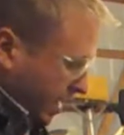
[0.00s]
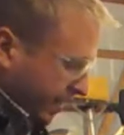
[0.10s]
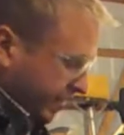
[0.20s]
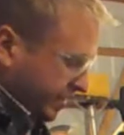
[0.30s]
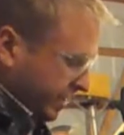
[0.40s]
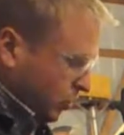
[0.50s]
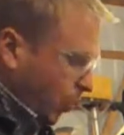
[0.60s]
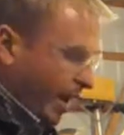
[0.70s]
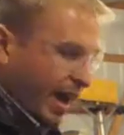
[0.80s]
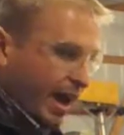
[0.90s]
And this gets
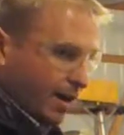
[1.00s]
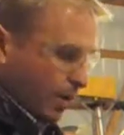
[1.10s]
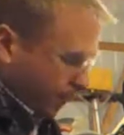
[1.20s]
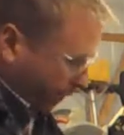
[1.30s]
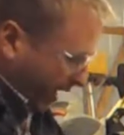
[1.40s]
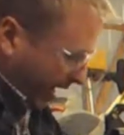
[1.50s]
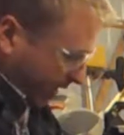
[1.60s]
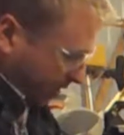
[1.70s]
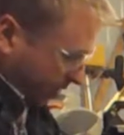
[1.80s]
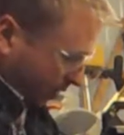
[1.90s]
quite hot quite fast, so